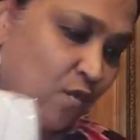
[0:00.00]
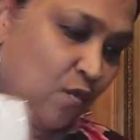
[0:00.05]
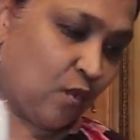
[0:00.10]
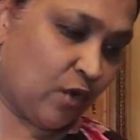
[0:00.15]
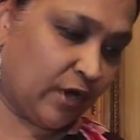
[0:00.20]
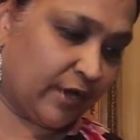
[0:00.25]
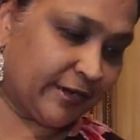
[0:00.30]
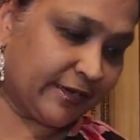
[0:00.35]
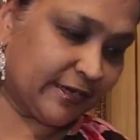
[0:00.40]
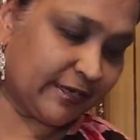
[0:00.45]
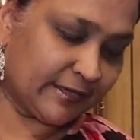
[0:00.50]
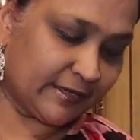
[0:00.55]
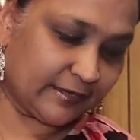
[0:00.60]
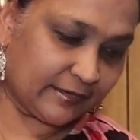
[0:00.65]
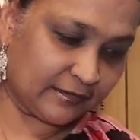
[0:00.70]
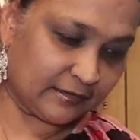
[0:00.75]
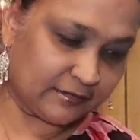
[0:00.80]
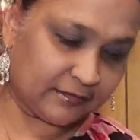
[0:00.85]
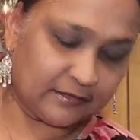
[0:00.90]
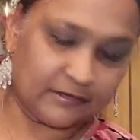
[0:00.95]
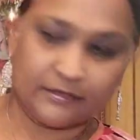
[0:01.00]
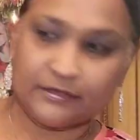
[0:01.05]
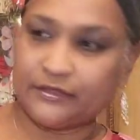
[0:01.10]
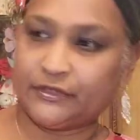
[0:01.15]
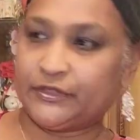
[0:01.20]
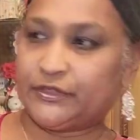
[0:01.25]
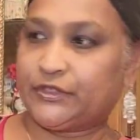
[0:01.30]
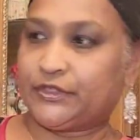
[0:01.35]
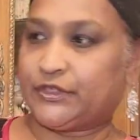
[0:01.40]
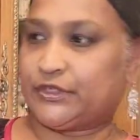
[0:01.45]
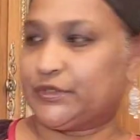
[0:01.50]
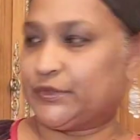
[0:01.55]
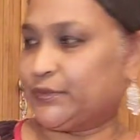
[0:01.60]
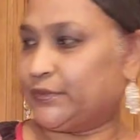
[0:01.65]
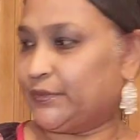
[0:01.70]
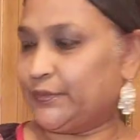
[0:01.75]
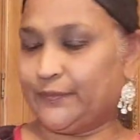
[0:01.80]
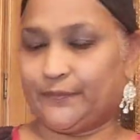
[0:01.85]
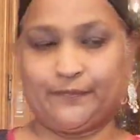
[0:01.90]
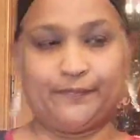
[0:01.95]
one, two.
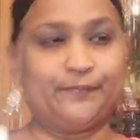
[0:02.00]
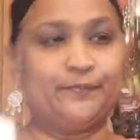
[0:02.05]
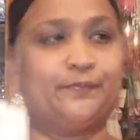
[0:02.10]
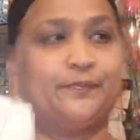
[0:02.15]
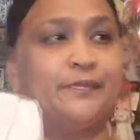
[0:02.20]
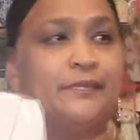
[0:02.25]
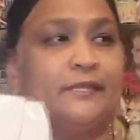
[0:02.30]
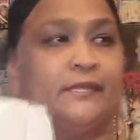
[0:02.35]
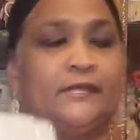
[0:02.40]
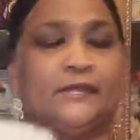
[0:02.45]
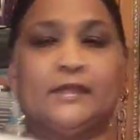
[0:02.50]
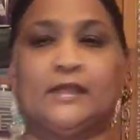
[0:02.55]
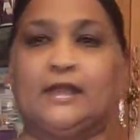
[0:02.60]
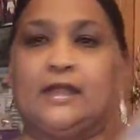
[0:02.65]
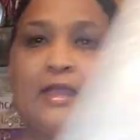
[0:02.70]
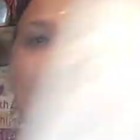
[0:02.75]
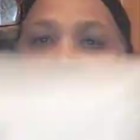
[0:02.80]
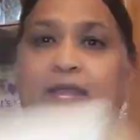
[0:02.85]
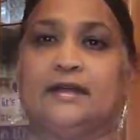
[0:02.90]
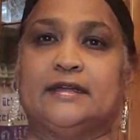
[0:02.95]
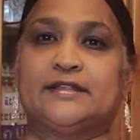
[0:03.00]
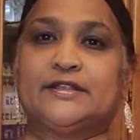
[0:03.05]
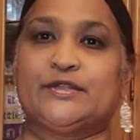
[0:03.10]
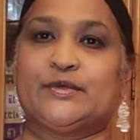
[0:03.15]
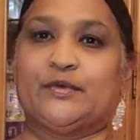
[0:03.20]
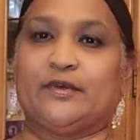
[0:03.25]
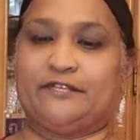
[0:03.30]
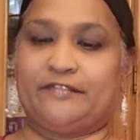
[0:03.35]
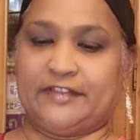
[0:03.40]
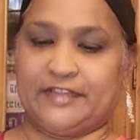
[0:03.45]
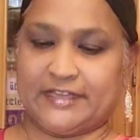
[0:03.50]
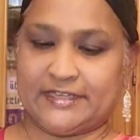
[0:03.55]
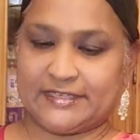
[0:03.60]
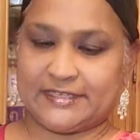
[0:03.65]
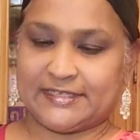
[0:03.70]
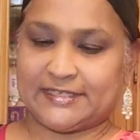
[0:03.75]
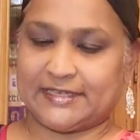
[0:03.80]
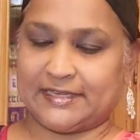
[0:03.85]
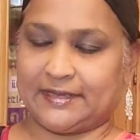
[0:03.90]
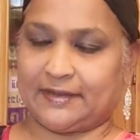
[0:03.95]
I got two of
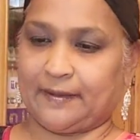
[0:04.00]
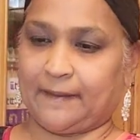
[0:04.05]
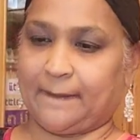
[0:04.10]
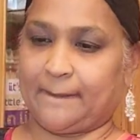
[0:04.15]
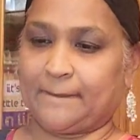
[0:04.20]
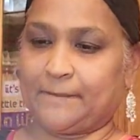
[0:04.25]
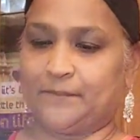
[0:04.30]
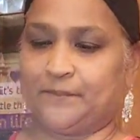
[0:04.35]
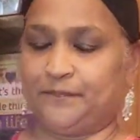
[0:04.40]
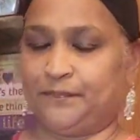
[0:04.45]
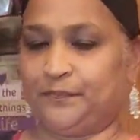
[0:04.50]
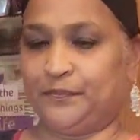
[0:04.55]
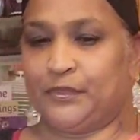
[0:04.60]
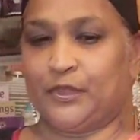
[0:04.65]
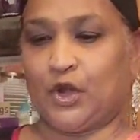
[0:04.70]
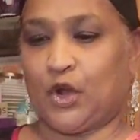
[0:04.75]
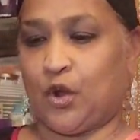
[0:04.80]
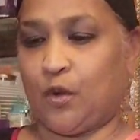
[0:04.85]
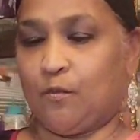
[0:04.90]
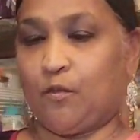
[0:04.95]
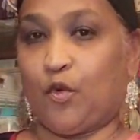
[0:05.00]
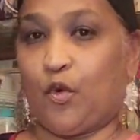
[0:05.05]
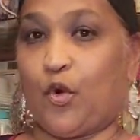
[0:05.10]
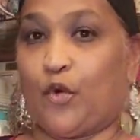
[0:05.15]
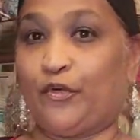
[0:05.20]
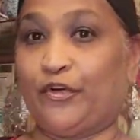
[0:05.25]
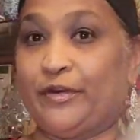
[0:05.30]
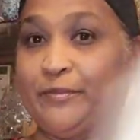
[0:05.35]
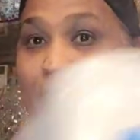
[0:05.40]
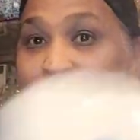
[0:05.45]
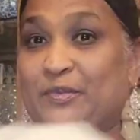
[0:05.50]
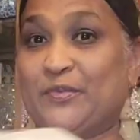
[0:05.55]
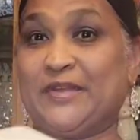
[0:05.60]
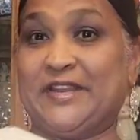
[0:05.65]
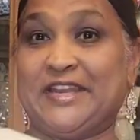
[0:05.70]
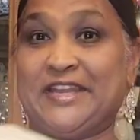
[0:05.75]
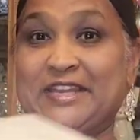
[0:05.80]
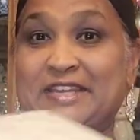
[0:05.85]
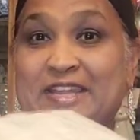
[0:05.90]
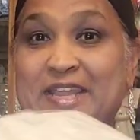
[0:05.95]
these. Boring, but we
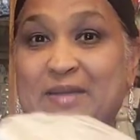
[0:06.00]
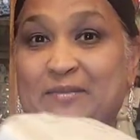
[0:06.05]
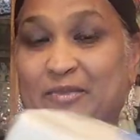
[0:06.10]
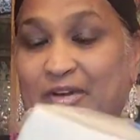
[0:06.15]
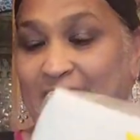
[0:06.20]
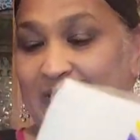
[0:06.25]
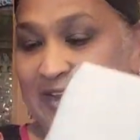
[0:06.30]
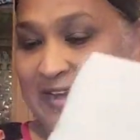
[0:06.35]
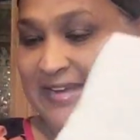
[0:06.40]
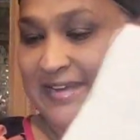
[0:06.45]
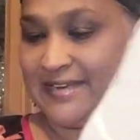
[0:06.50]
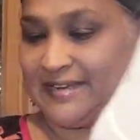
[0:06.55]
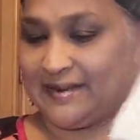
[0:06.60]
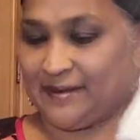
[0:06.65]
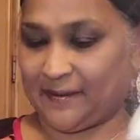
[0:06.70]
need them, right?